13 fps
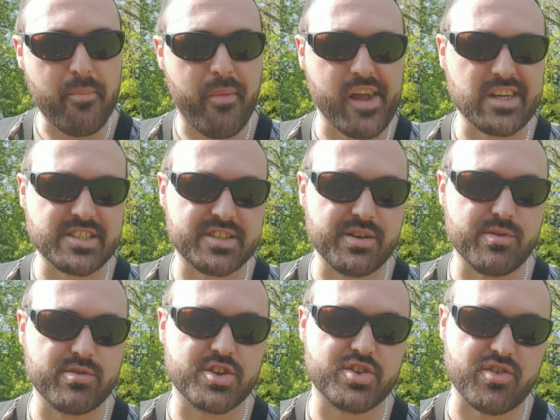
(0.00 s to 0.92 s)
But it's
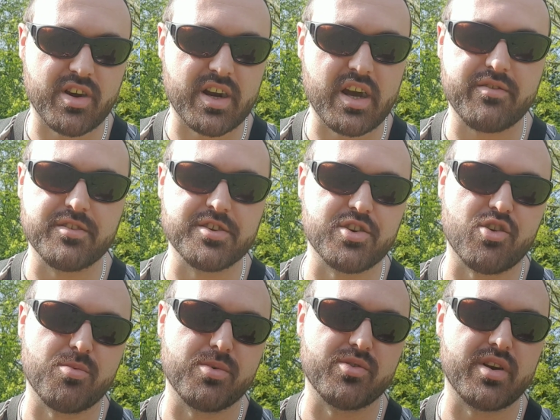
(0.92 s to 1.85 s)
still strong enough and
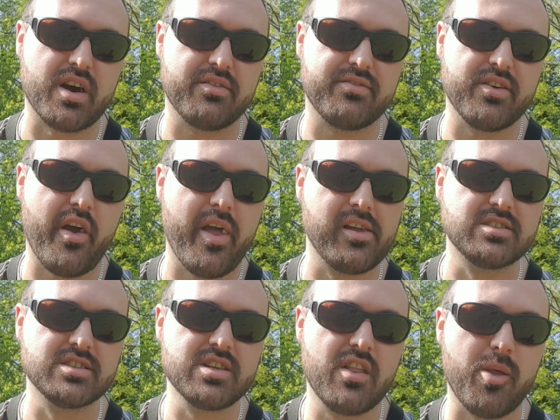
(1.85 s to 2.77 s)
durable enough for
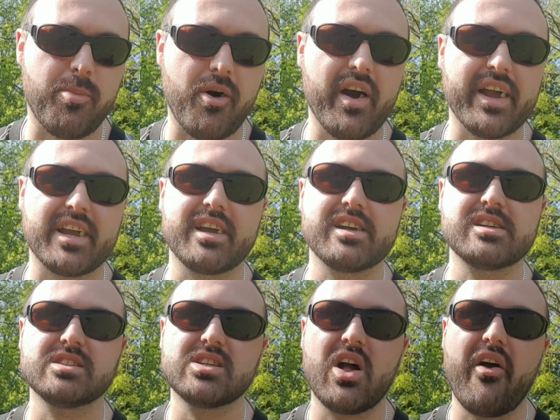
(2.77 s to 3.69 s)
the pike,
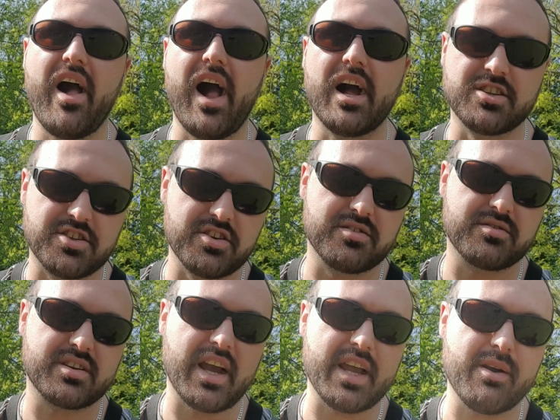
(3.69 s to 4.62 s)
and
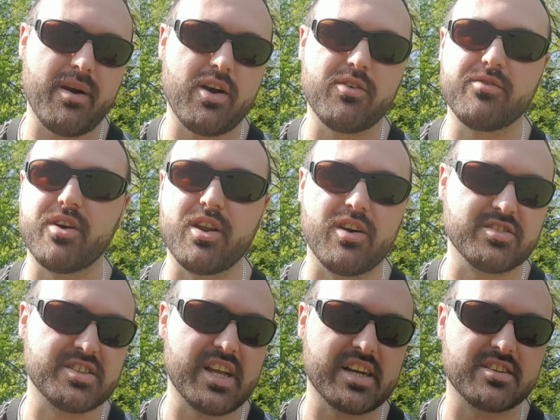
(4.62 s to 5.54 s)
should get you out of a lot
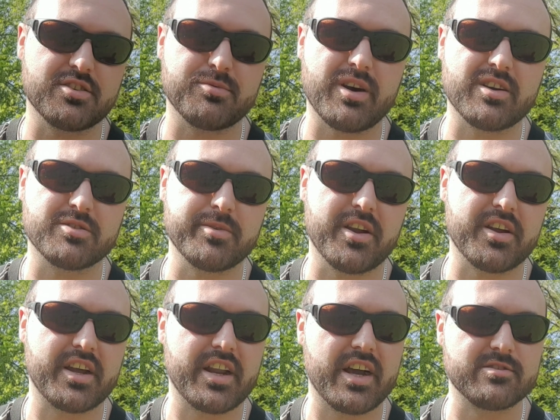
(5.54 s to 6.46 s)
of snags as well, because we know
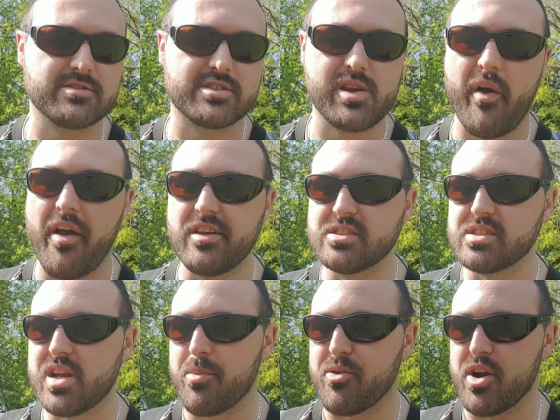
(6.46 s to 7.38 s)
canals
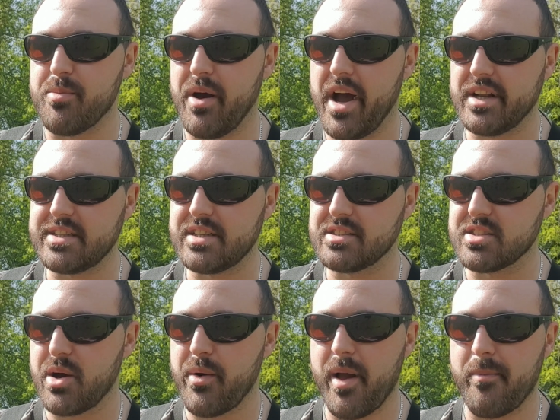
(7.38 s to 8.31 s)
pretty bad.
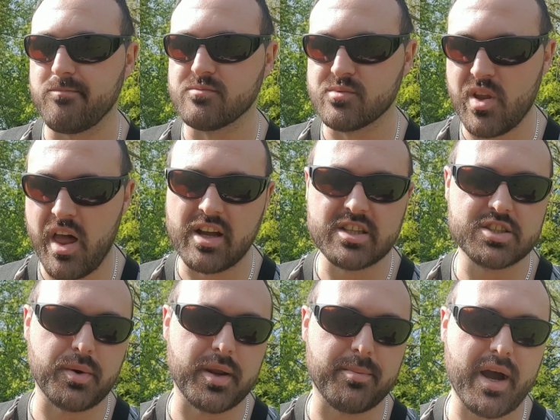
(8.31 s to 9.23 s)
So
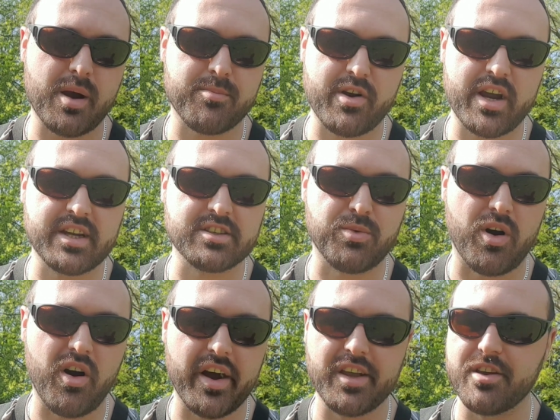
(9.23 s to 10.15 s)
20-pound braid is what
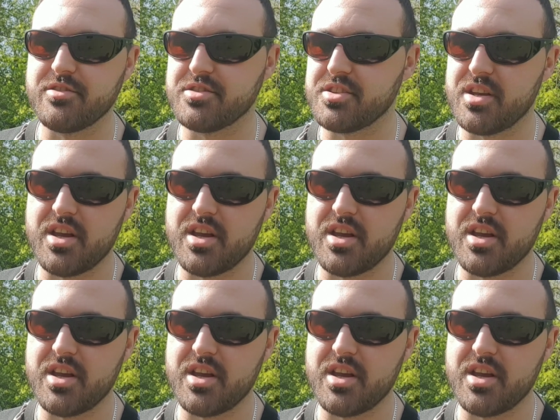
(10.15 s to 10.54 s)
I use.